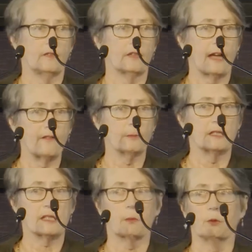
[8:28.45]
and the
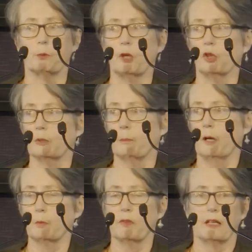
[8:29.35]
governments were
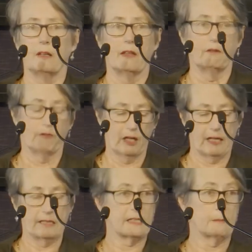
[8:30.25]
preoccupied with getting their
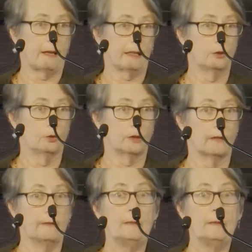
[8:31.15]
finances back in order